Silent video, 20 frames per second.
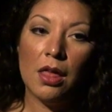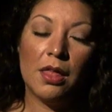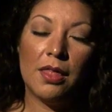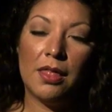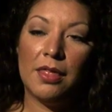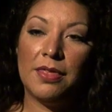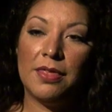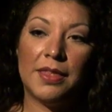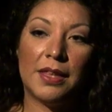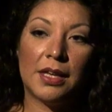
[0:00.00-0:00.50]

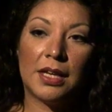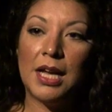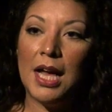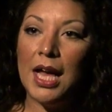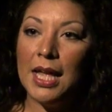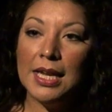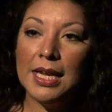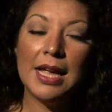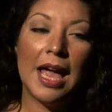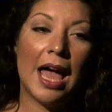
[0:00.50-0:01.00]
the
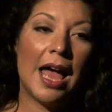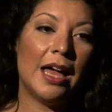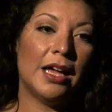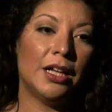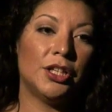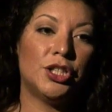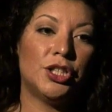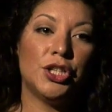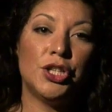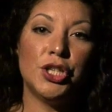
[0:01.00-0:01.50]
cutting
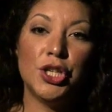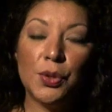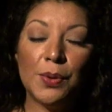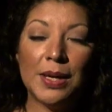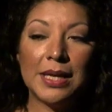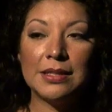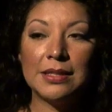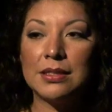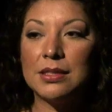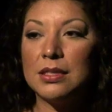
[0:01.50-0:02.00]
edge,
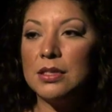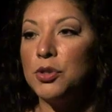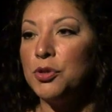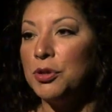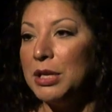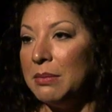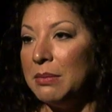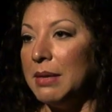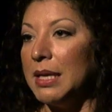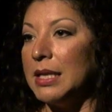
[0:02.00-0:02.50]
newest
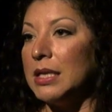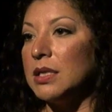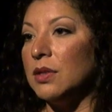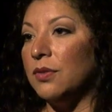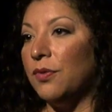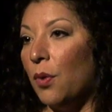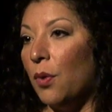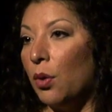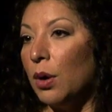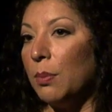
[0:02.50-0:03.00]
treatments
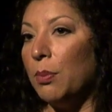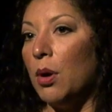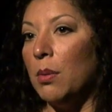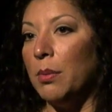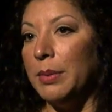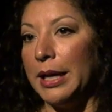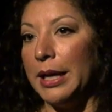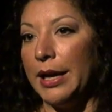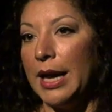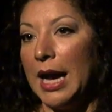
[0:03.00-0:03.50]
for
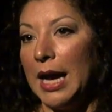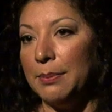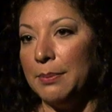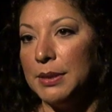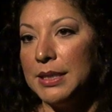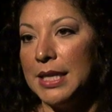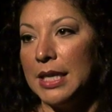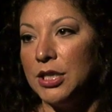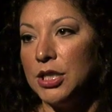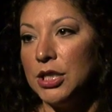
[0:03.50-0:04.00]
pulmonary
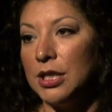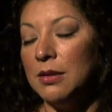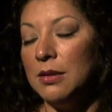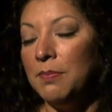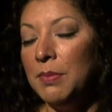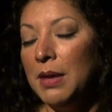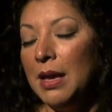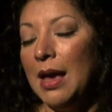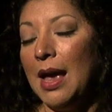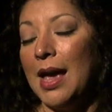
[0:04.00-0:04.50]
hypertension,
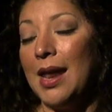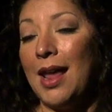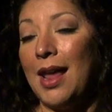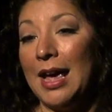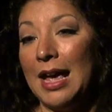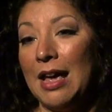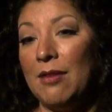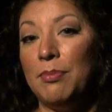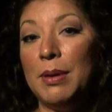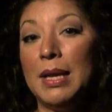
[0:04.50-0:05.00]
and I
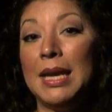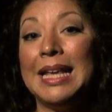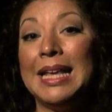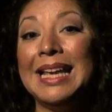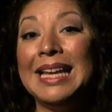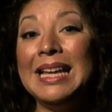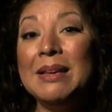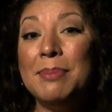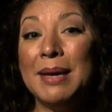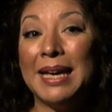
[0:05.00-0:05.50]
have been a
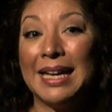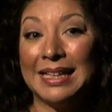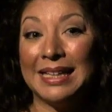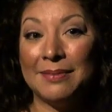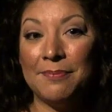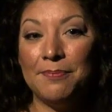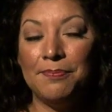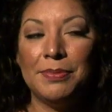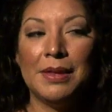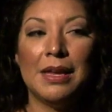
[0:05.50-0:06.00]
guinea pig,
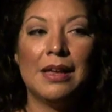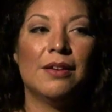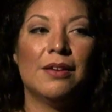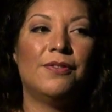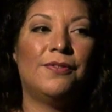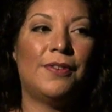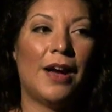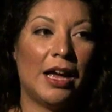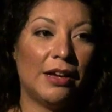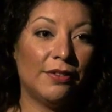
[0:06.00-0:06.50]

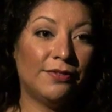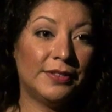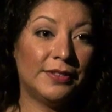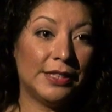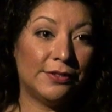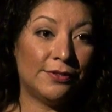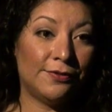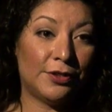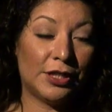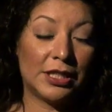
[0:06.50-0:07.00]
5
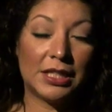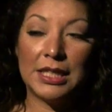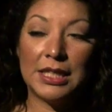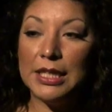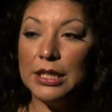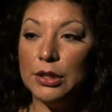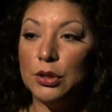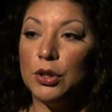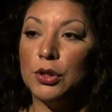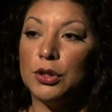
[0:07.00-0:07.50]
different
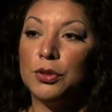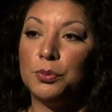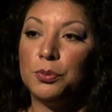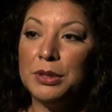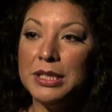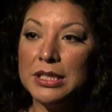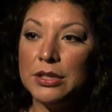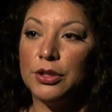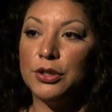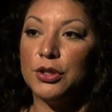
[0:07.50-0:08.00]
clinical
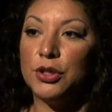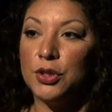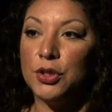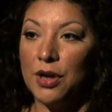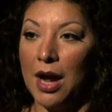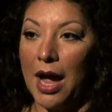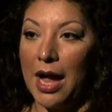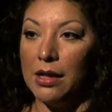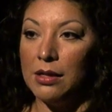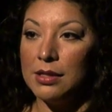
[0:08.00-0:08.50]
research
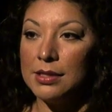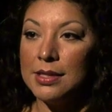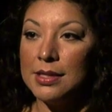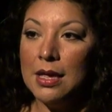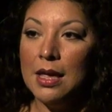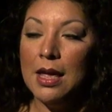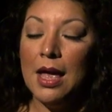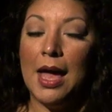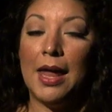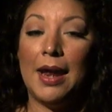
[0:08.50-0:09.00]
trials,
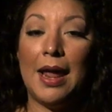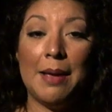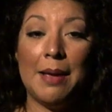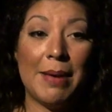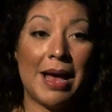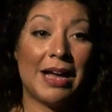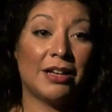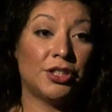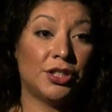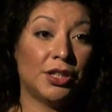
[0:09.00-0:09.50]
and I'm
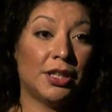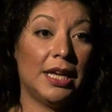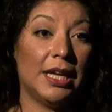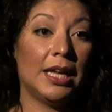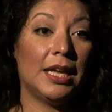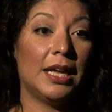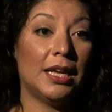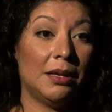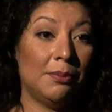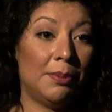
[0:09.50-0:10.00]
actually a
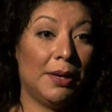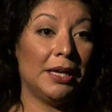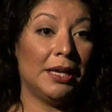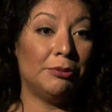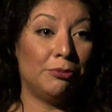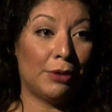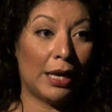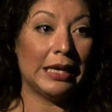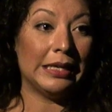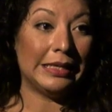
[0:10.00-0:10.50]
guinea pig
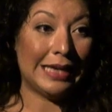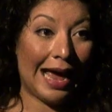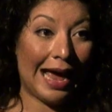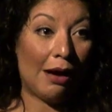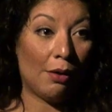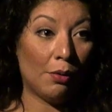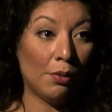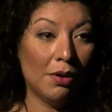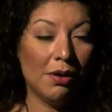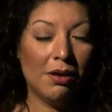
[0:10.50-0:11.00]
right
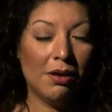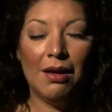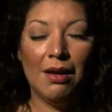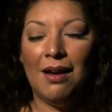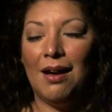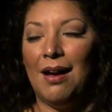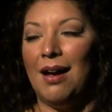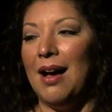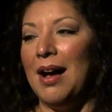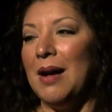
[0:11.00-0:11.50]
now.
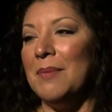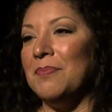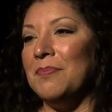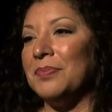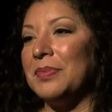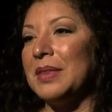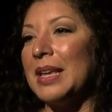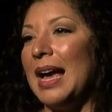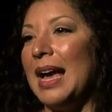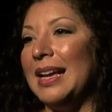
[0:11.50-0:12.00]
I
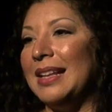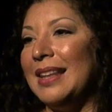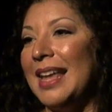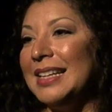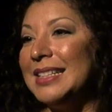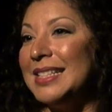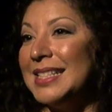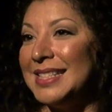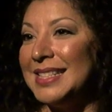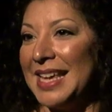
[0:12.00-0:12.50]
like
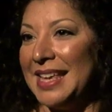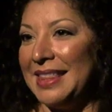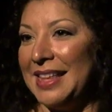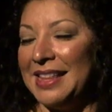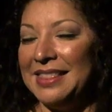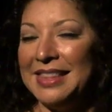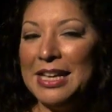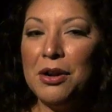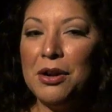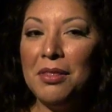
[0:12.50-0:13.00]
to say that.
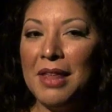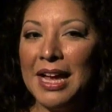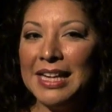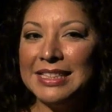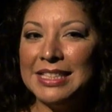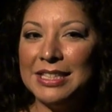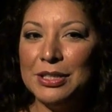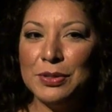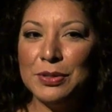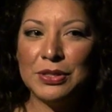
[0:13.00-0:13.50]
They don't like
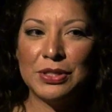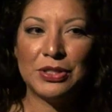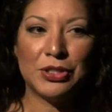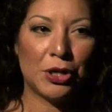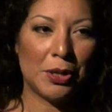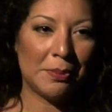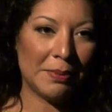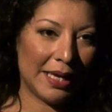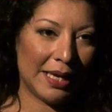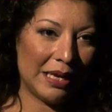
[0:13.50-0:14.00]
to use the
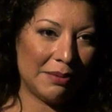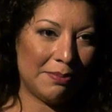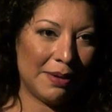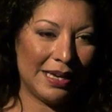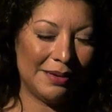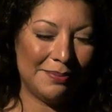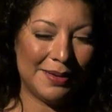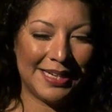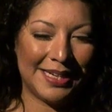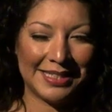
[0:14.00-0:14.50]
term guinea
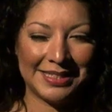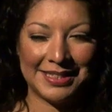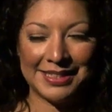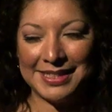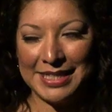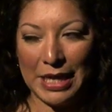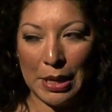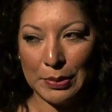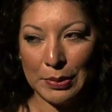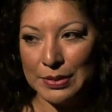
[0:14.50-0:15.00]
pig because it
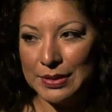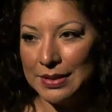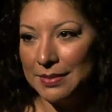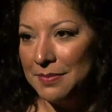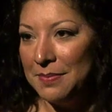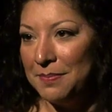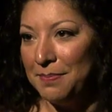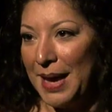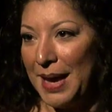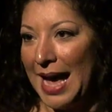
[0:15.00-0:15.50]
sounds
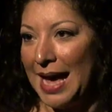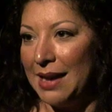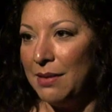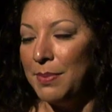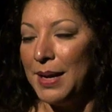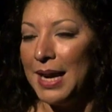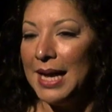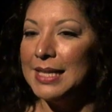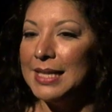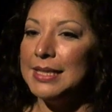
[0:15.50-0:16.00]
bad, but
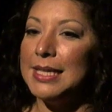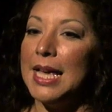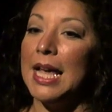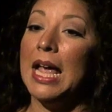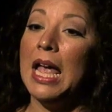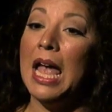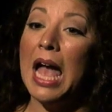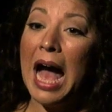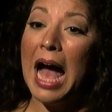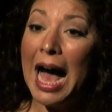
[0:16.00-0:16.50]
I say
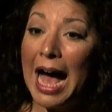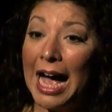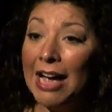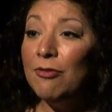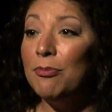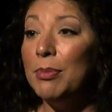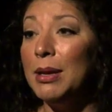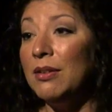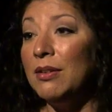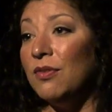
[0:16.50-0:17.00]
I've
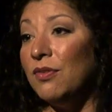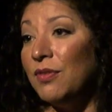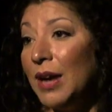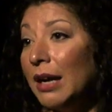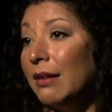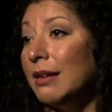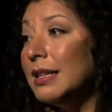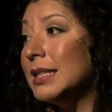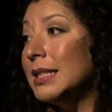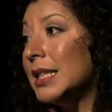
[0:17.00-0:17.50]
been
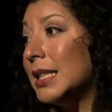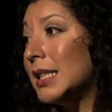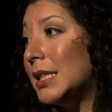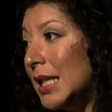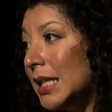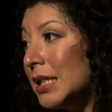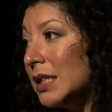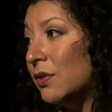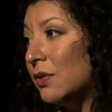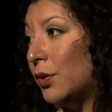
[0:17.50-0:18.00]
very
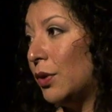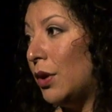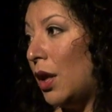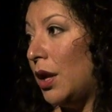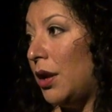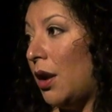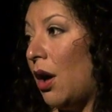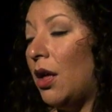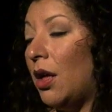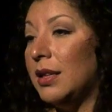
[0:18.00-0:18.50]
successful
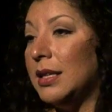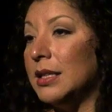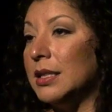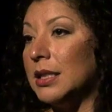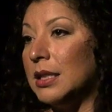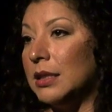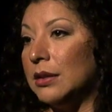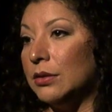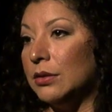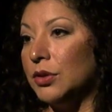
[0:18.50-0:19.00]
on all these
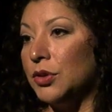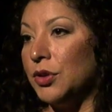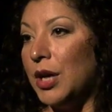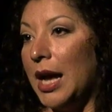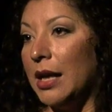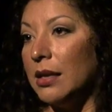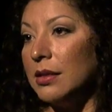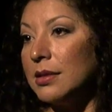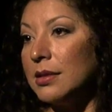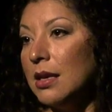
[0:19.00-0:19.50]
clinical
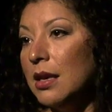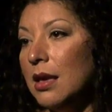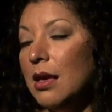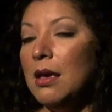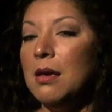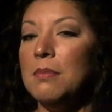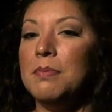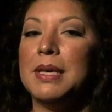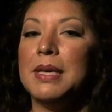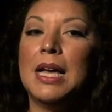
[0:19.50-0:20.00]
trials
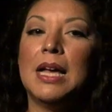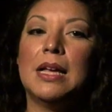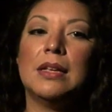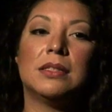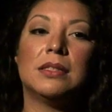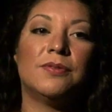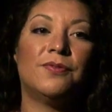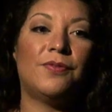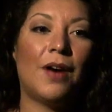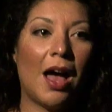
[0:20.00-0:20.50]

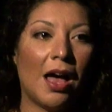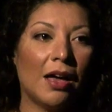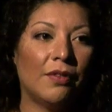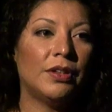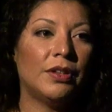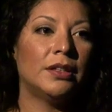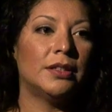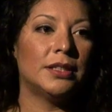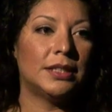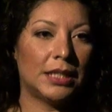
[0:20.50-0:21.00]
because 5
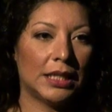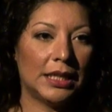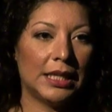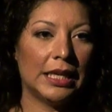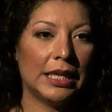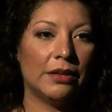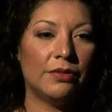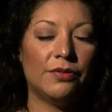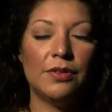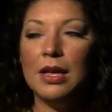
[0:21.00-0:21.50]
years to
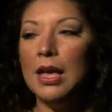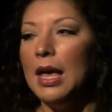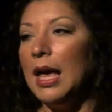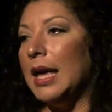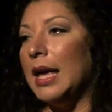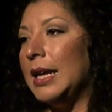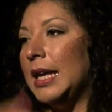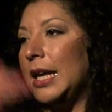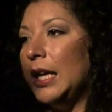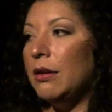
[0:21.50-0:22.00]
live,
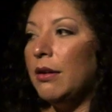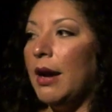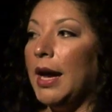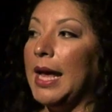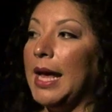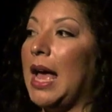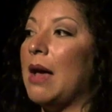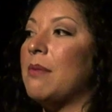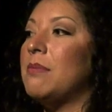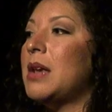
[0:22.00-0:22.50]
and here I
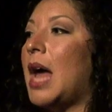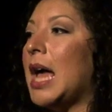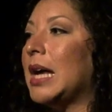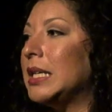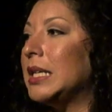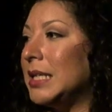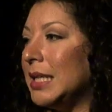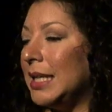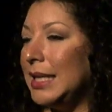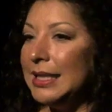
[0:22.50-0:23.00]
am
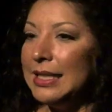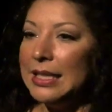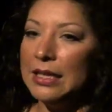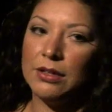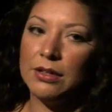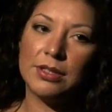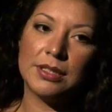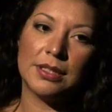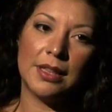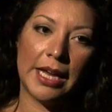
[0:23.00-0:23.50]
19
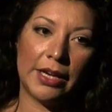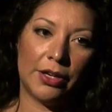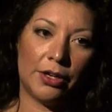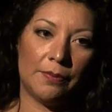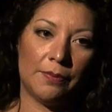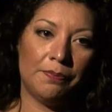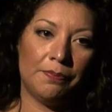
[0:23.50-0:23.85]
years later.